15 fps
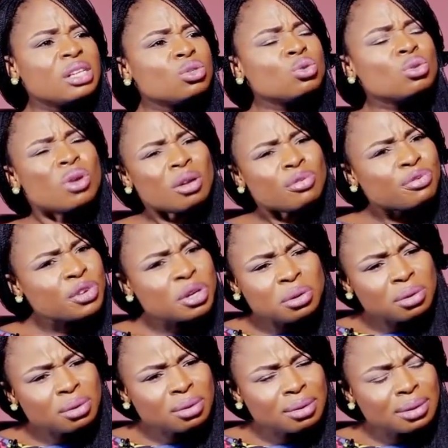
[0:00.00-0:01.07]
Do not
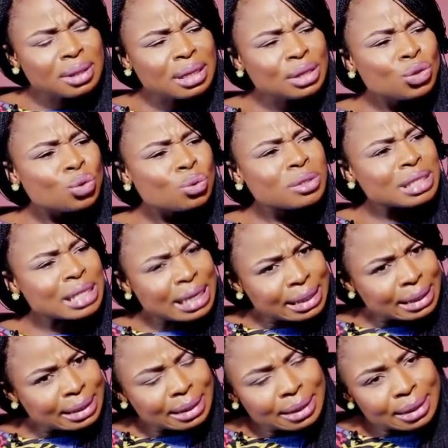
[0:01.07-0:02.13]
feel you
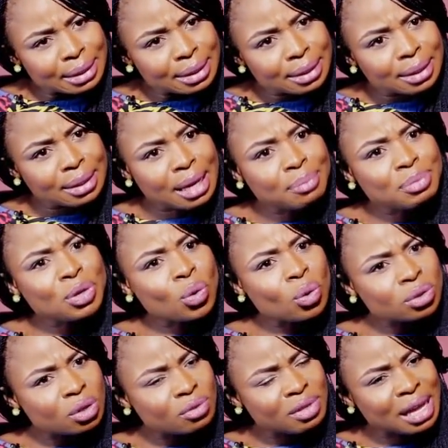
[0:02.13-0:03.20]
sinned, and
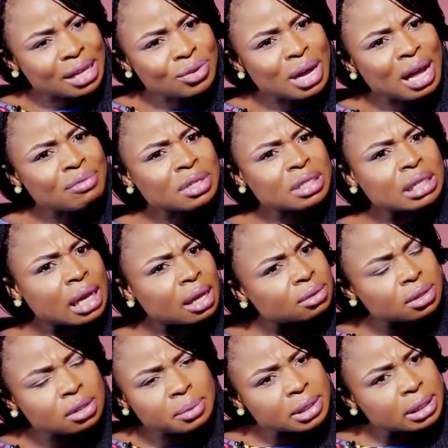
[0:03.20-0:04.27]
because of that you have a child
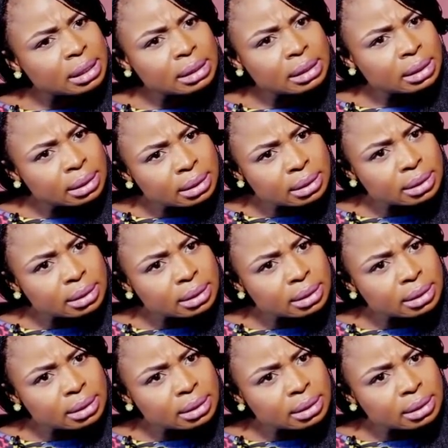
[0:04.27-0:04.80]
with special needs.